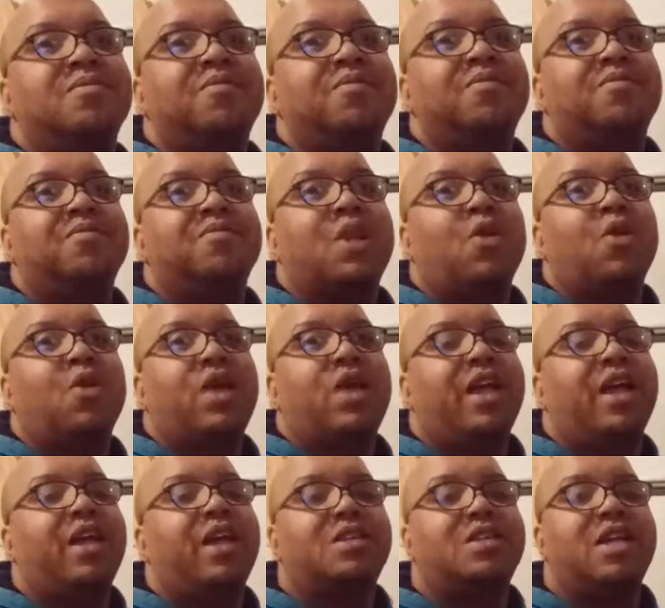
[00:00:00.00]
Okay,
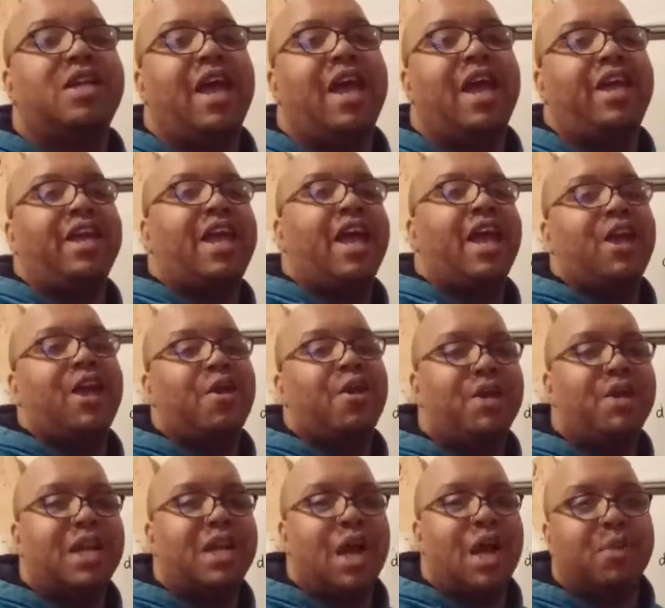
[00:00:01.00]
he can't hear me
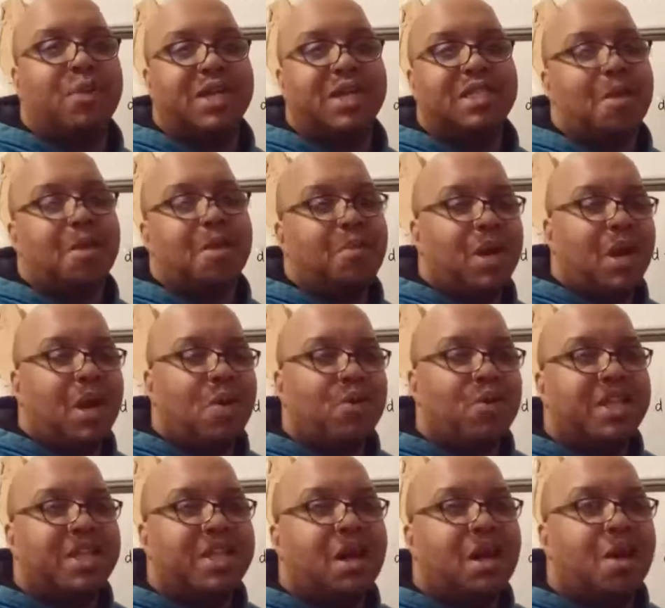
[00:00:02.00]
now, but he's coming up with a
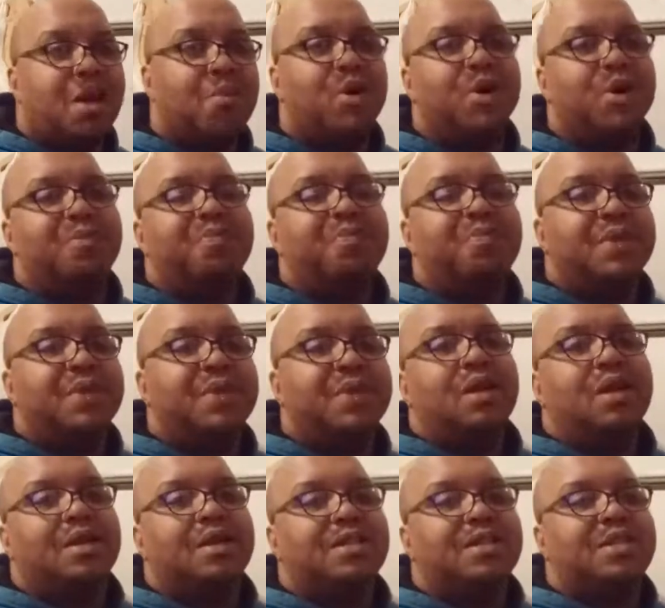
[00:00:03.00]
number.
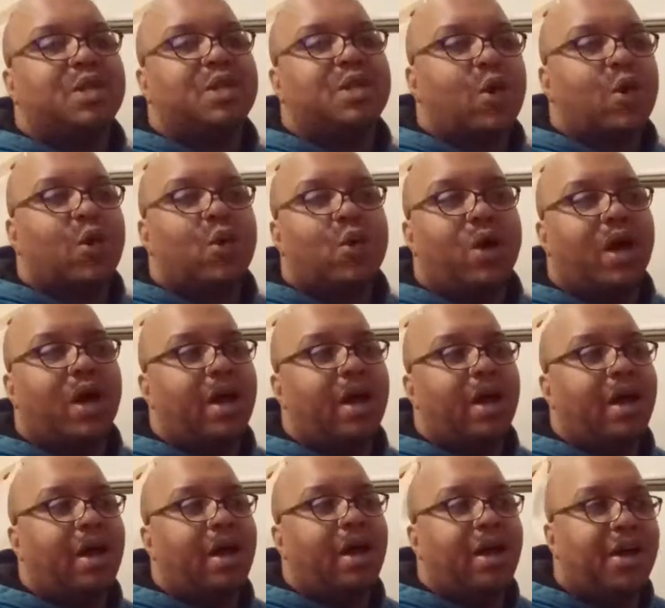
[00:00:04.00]

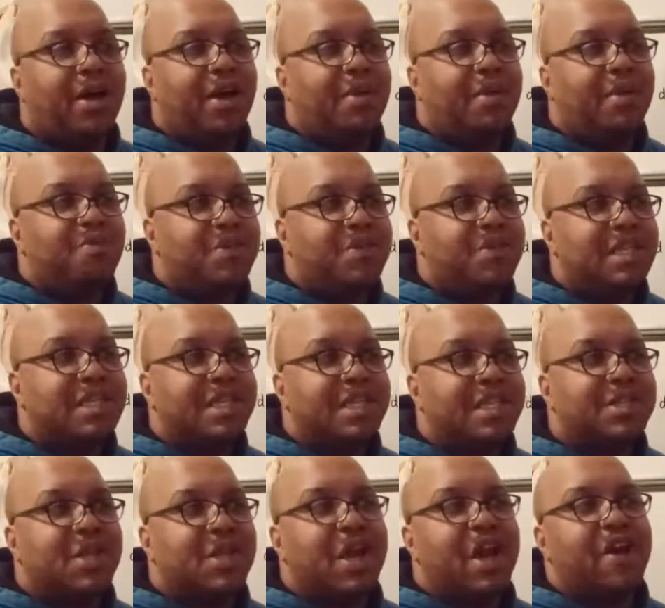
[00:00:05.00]
So this is
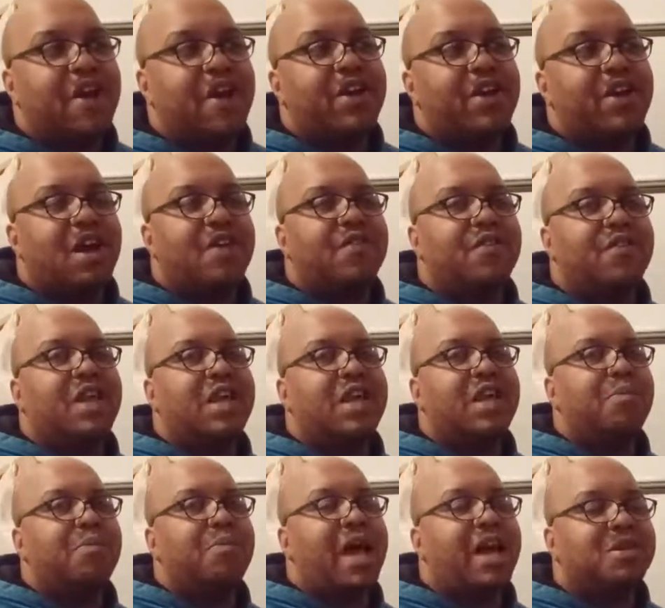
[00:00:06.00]
the area of
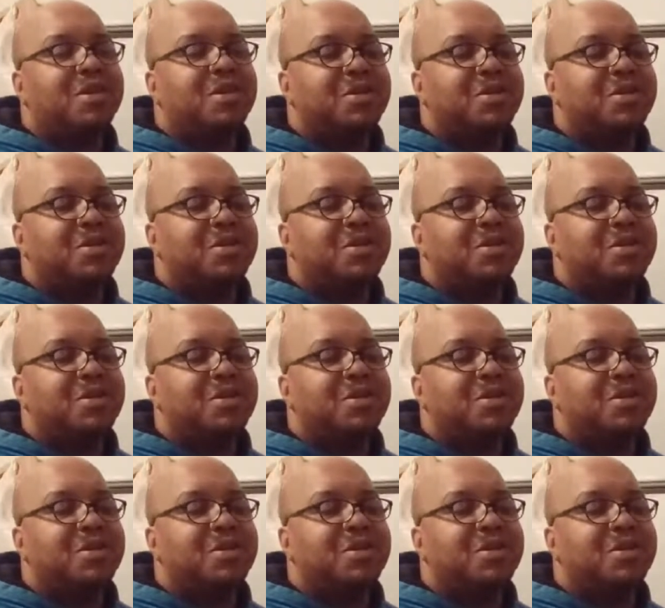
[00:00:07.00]
kinematics.